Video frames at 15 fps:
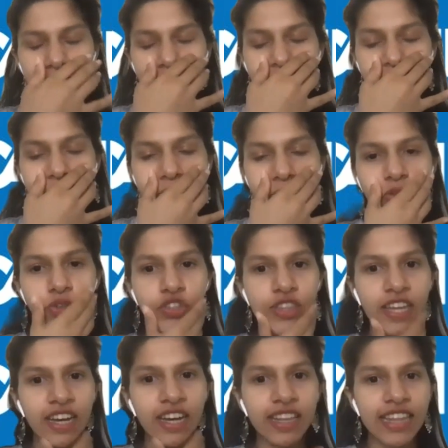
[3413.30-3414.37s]
for you,
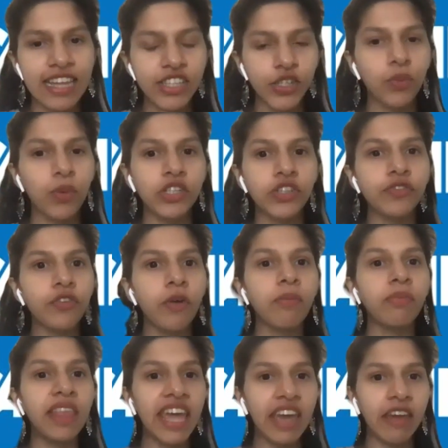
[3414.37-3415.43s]
Sujita, there's a question
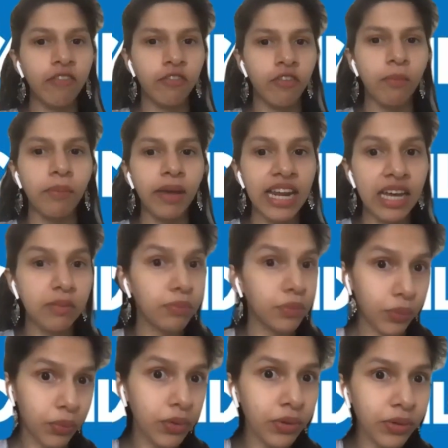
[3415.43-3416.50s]
from Dave from
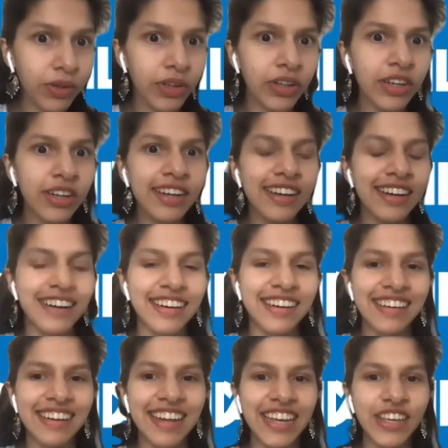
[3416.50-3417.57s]
Belapur.
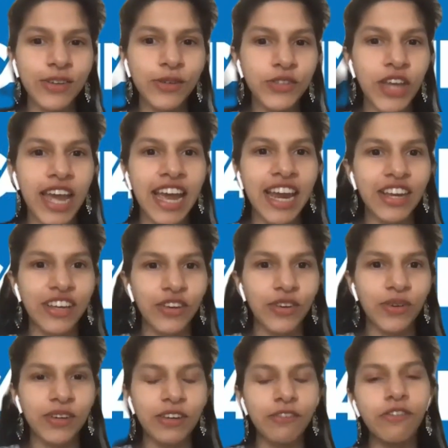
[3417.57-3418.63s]
Like you shared,
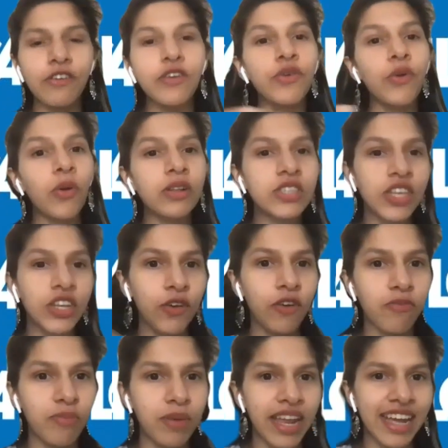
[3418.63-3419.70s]
in different roles that you
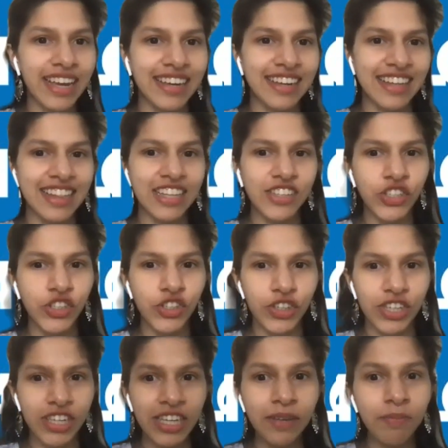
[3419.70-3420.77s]
have played in this
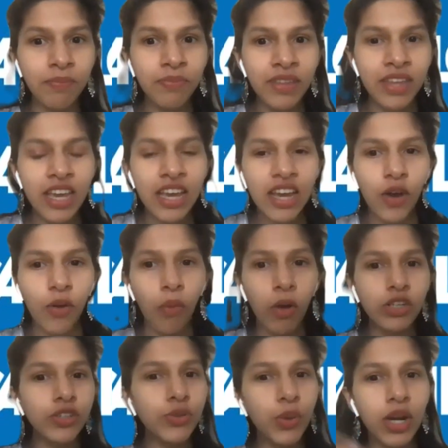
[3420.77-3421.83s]
journey. I
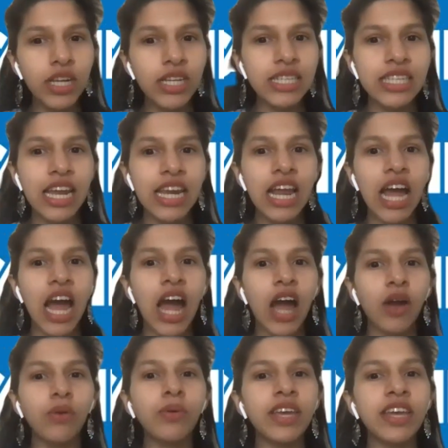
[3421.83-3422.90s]
wanted to understand,
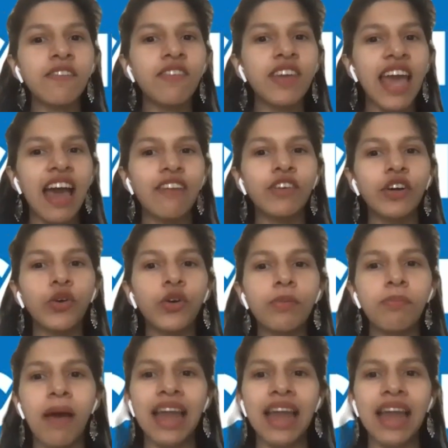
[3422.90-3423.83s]
how can we have a good